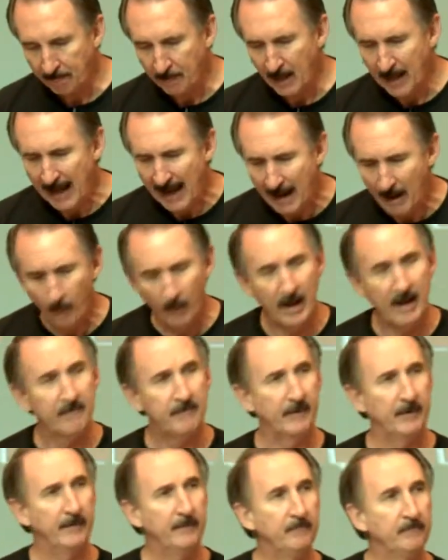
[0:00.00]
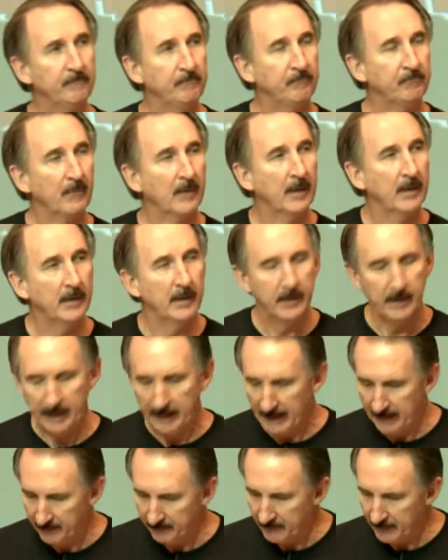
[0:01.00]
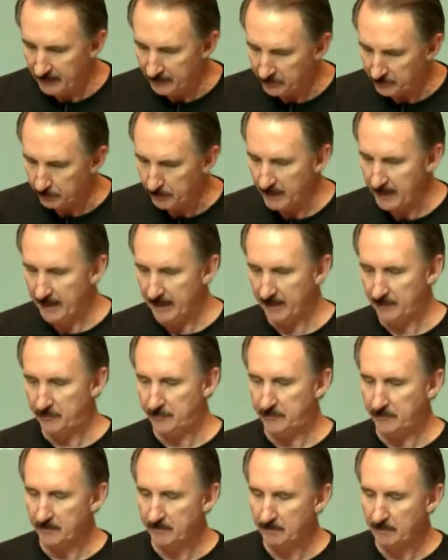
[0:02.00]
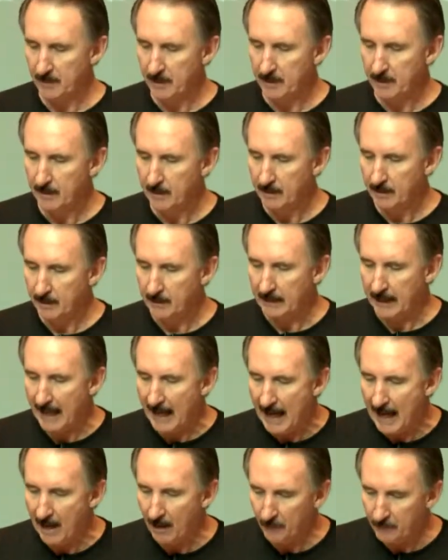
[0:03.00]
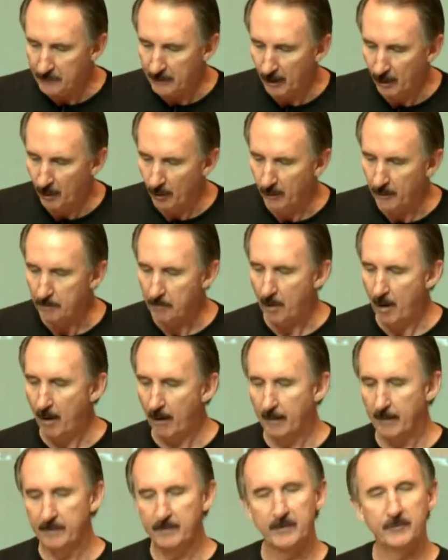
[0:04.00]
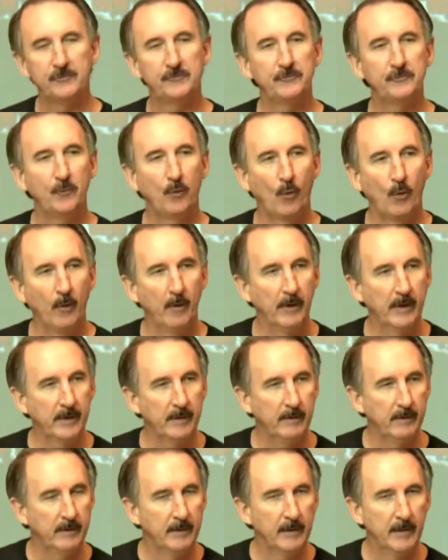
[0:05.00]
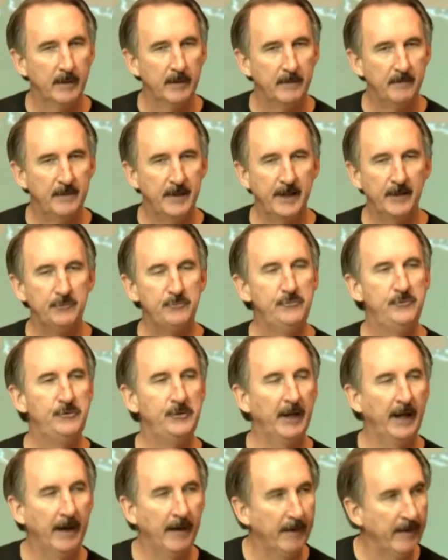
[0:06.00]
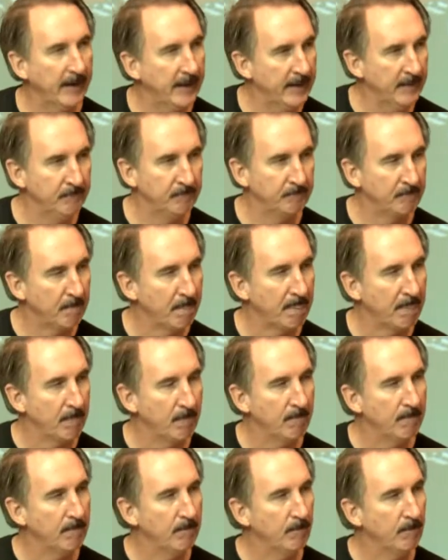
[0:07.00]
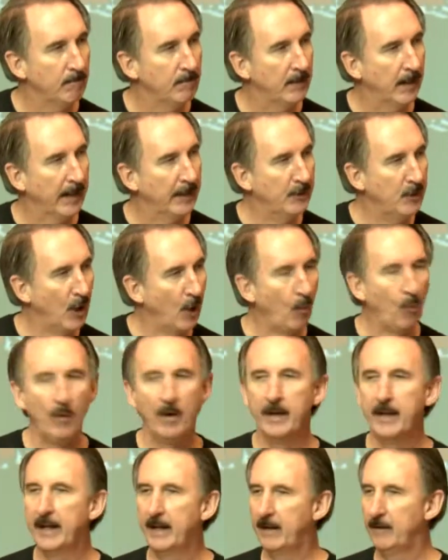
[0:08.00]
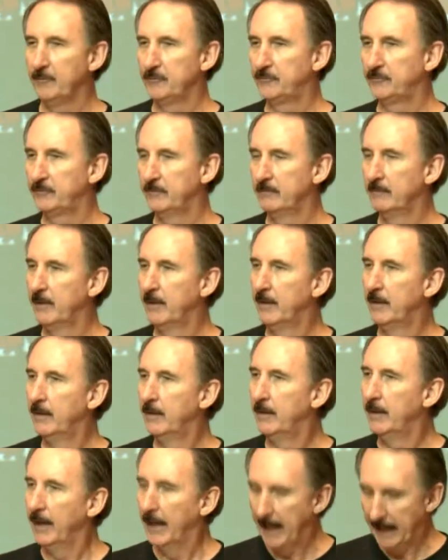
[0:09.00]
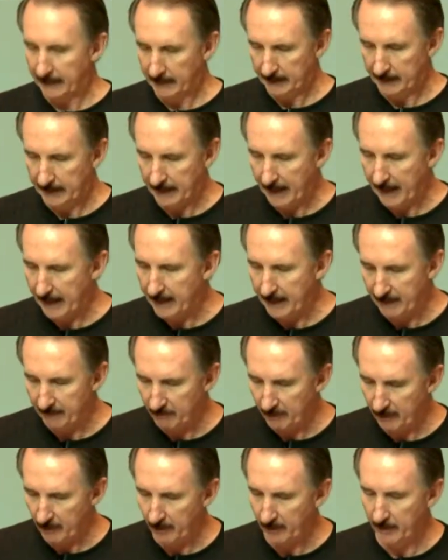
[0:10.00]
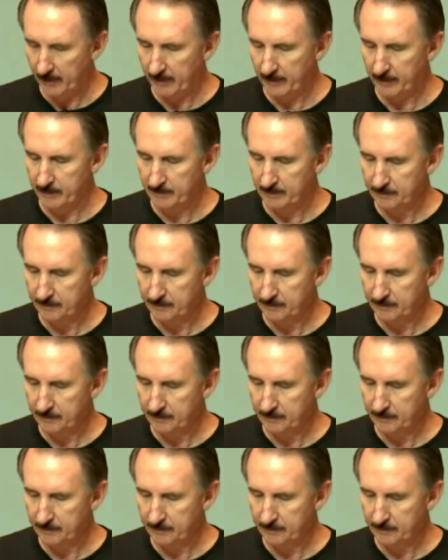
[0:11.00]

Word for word: However, in the speech, Kyle told a part of the story that Jerry and no one else had ever heard.